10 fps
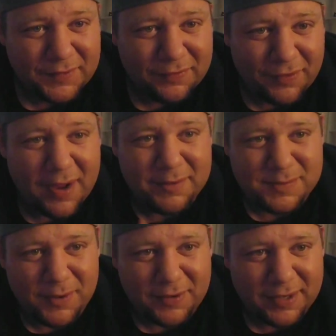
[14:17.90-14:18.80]
frame is
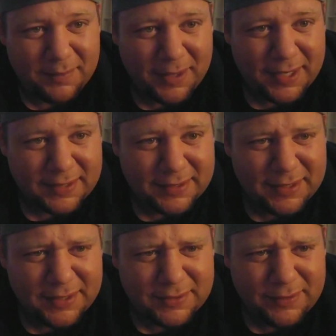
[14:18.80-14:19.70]
broken on mine.
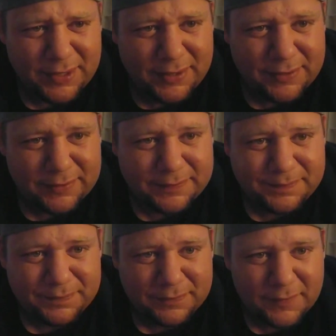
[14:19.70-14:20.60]
Oh, no.
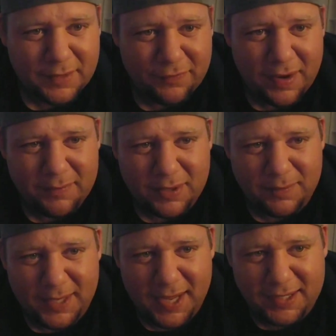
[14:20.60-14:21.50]
A frame
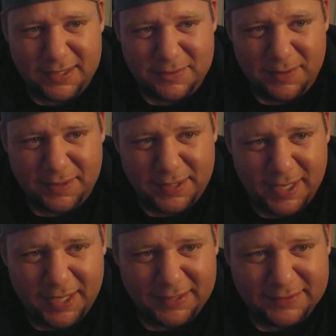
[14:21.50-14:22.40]
could be handy as well,
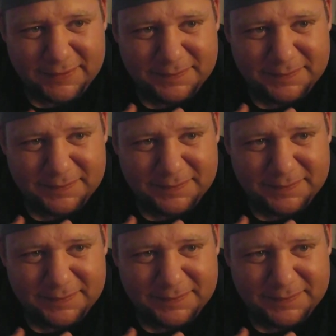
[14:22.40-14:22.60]
yeah.